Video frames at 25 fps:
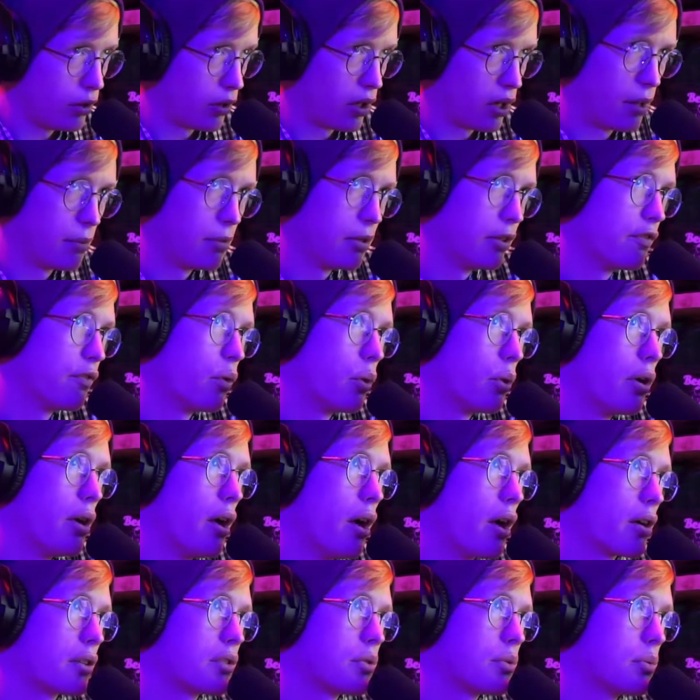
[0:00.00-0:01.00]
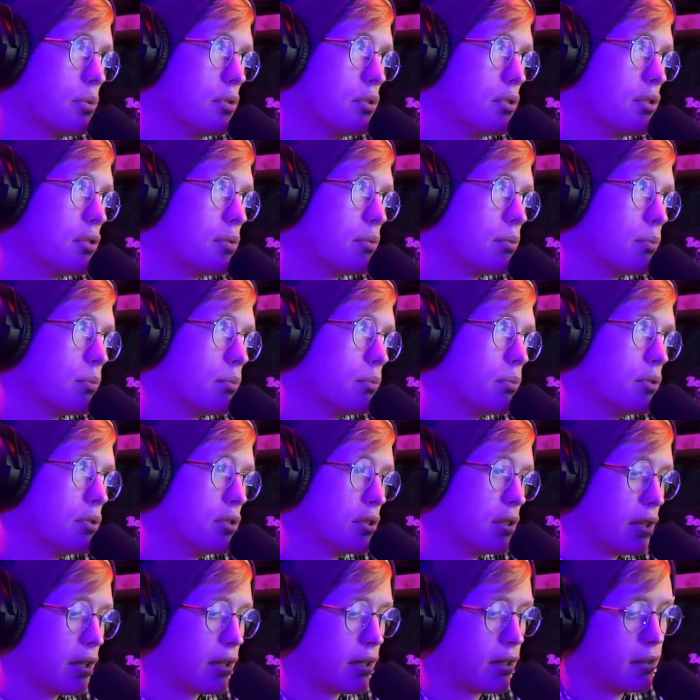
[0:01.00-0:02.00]
coming to Fort Knox was
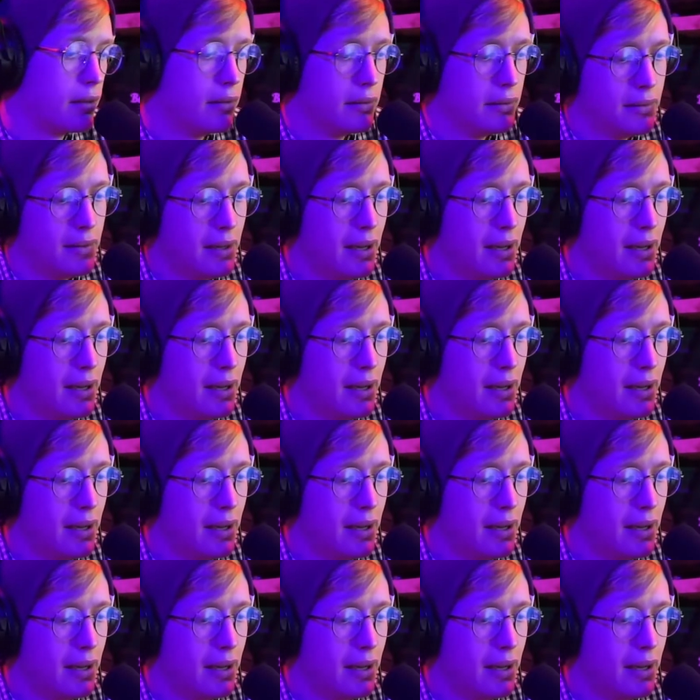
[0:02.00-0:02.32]
like,